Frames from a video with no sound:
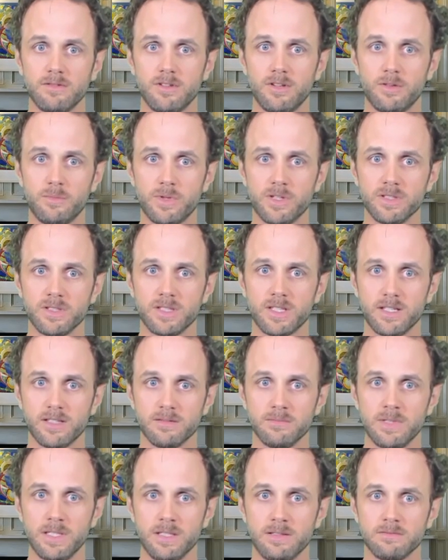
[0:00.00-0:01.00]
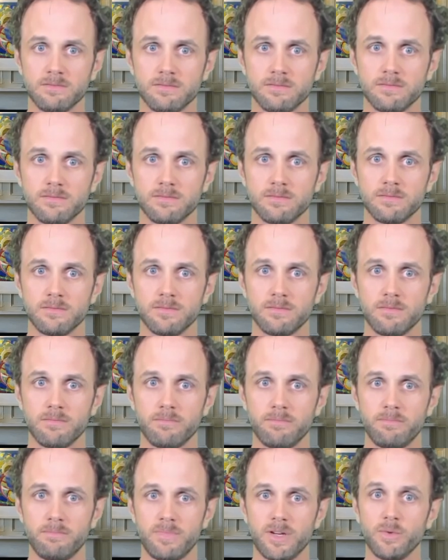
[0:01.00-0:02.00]
almost killed me.
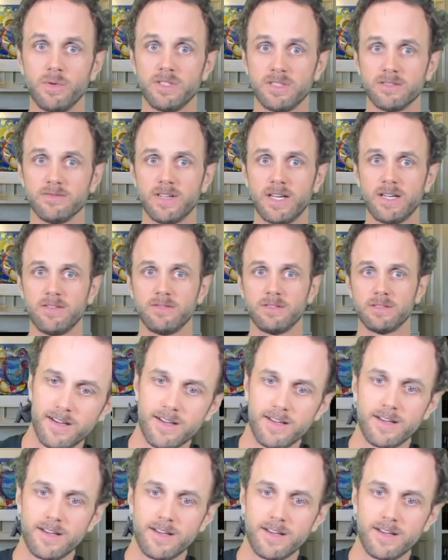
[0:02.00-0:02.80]
But we survived.